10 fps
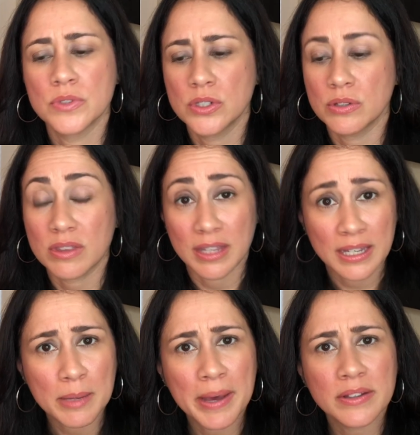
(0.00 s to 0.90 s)
to
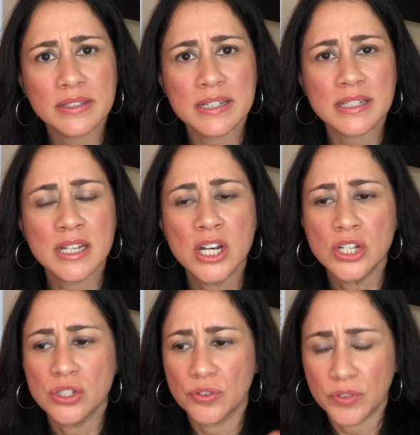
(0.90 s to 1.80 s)
think about this,
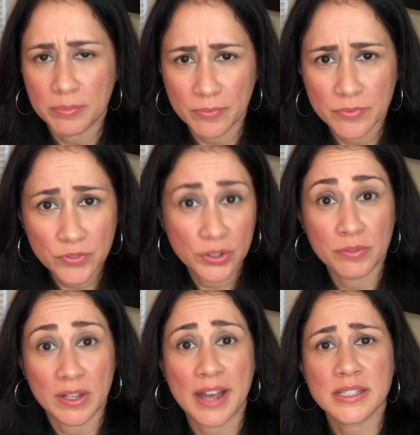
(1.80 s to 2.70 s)
to
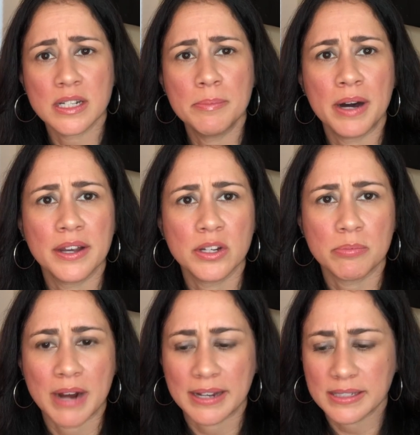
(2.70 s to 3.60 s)
reflect upon your
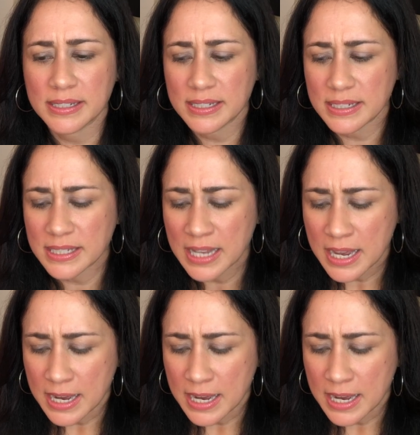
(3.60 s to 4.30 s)
practices.